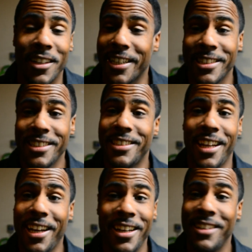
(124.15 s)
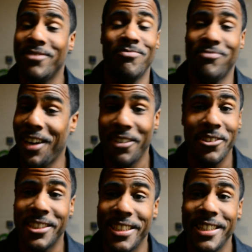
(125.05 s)
Like, she stayed right where
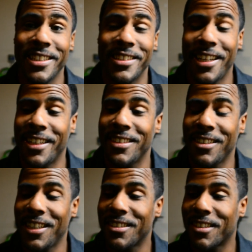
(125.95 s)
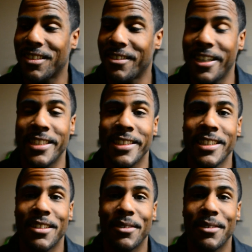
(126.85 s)
she needed to stay. I was like, well, that's crazy.